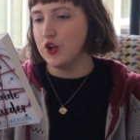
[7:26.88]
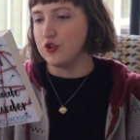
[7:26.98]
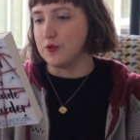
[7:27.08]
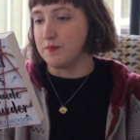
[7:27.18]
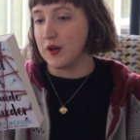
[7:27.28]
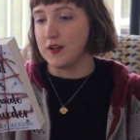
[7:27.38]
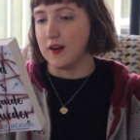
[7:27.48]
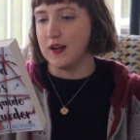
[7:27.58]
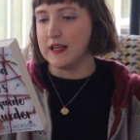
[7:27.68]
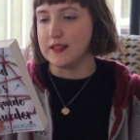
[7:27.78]
to
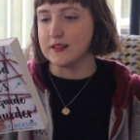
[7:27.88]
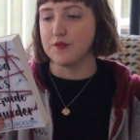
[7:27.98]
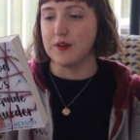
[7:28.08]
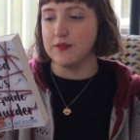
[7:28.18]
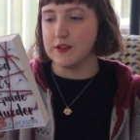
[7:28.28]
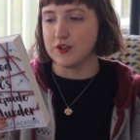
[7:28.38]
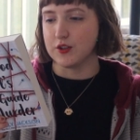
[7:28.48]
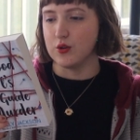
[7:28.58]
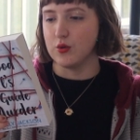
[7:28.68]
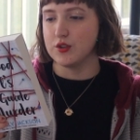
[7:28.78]
Murder is, 5 years
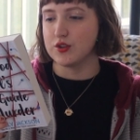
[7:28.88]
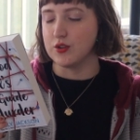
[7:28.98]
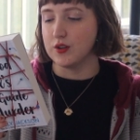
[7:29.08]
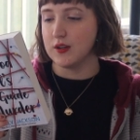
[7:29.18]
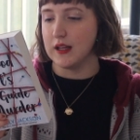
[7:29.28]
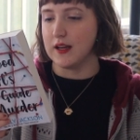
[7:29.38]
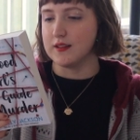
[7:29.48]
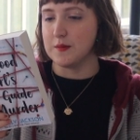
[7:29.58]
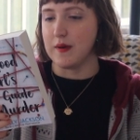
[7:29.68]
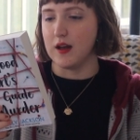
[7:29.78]
ago, schoolgirl
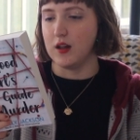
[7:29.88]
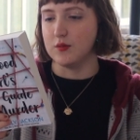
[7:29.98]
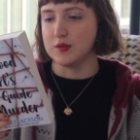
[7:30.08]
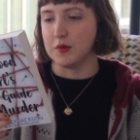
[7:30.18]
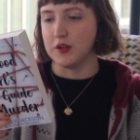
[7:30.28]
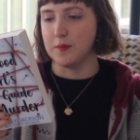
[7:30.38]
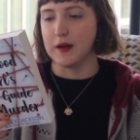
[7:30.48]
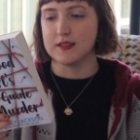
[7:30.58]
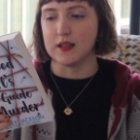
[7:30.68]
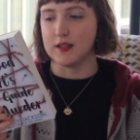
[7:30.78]
Andy Bell was murdered
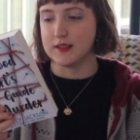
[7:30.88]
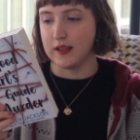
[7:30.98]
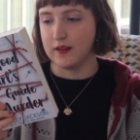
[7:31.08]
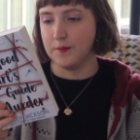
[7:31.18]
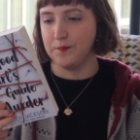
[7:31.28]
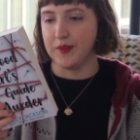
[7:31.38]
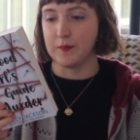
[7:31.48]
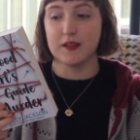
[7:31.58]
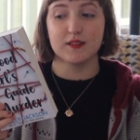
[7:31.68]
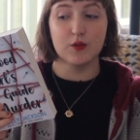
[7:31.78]
by Sal Singh. The
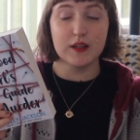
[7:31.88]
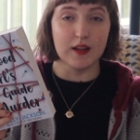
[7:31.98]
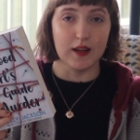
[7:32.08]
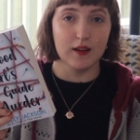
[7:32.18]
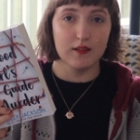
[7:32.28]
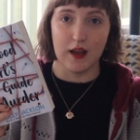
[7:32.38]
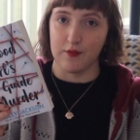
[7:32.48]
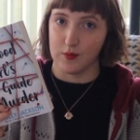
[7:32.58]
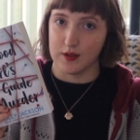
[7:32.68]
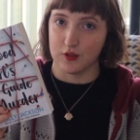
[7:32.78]
police know he did it,
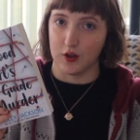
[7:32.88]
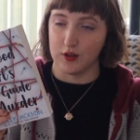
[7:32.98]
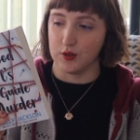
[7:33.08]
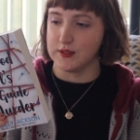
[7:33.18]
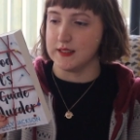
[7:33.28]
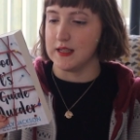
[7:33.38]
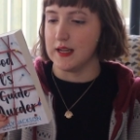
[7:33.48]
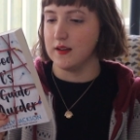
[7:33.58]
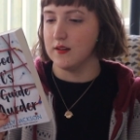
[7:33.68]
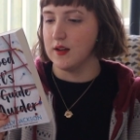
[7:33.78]
everyone in town knows he did
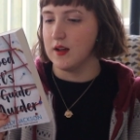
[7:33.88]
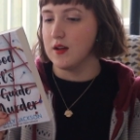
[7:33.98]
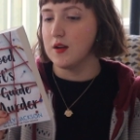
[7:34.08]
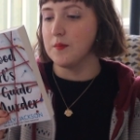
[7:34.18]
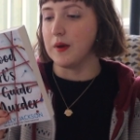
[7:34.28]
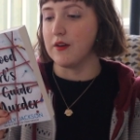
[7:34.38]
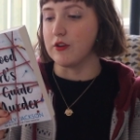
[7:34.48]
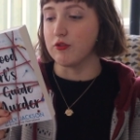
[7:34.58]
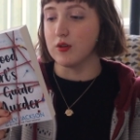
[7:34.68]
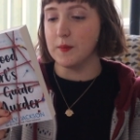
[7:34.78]
it. But
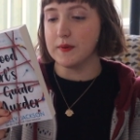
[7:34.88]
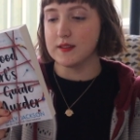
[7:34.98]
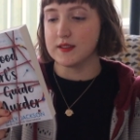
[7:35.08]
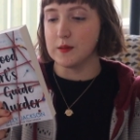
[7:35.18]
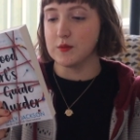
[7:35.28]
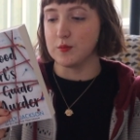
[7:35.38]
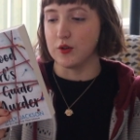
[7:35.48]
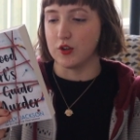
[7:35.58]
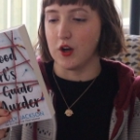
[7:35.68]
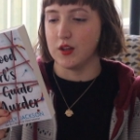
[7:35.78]
having grown up in the same
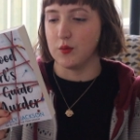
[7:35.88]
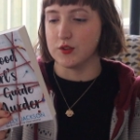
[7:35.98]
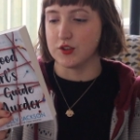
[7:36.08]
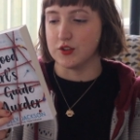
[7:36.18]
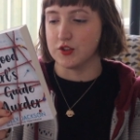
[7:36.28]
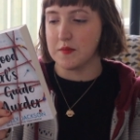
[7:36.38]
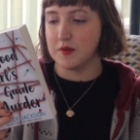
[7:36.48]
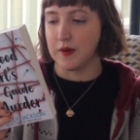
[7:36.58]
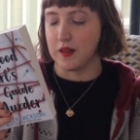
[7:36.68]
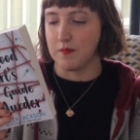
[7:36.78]
small town that was
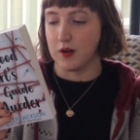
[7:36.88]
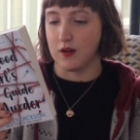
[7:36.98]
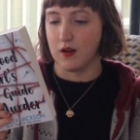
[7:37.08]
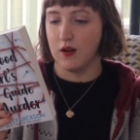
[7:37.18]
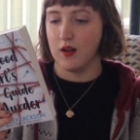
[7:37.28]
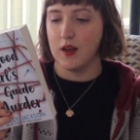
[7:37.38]
consumed by the murder,